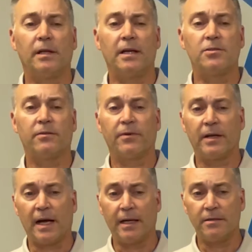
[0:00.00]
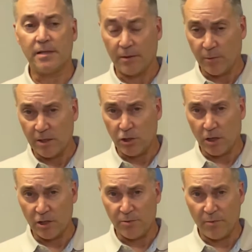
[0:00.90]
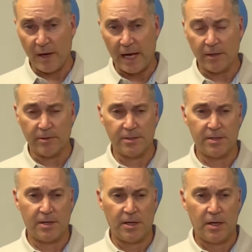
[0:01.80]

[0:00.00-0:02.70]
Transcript: laser for guidance, and rechargeable batteries.